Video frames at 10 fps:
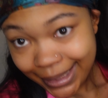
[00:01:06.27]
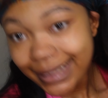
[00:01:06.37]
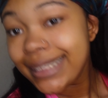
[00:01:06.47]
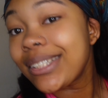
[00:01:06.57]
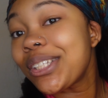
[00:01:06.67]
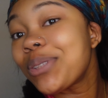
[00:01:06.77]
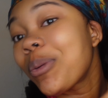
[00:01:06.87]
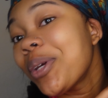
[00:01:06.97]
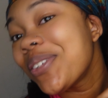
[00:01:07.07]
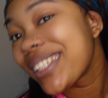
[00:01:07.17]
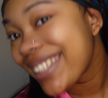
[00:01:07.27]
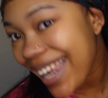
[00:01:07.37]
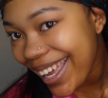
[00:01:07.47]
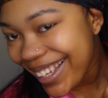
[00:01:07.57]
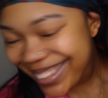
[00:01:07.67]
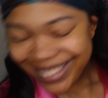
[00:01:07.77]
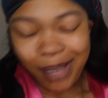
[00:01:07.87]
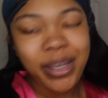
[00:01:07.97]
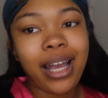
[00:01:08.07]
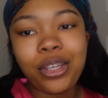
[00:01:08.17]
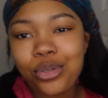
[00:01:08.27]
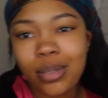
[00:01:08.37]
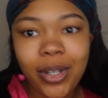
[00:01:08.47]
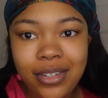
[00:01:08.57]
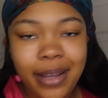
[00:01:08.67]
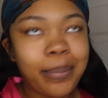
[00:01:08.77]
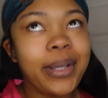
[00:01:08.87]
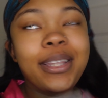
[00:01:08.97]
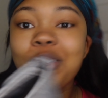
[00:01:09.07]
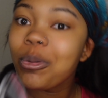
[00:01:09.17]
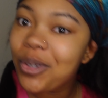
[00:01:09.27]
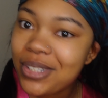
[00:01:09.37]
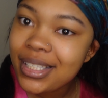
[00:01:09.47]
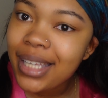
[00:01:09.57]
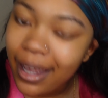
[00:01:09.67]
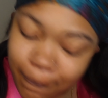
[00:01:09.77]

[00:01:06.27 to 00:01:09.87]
So this is what we're using today. I mean, I use them all the time, but this is what we're using today.